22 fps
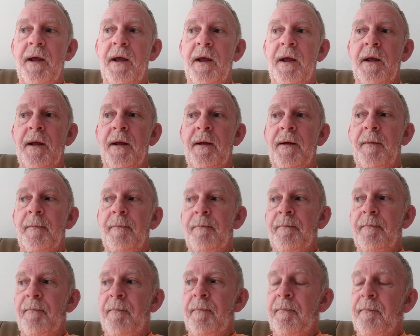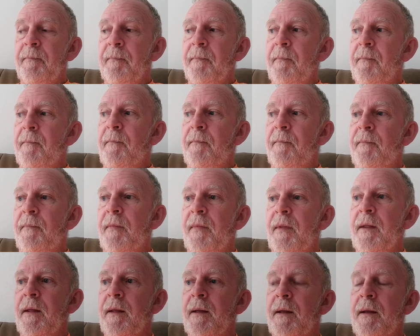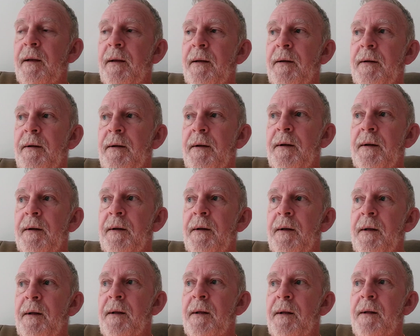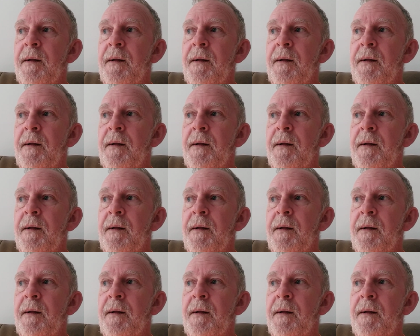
(silence)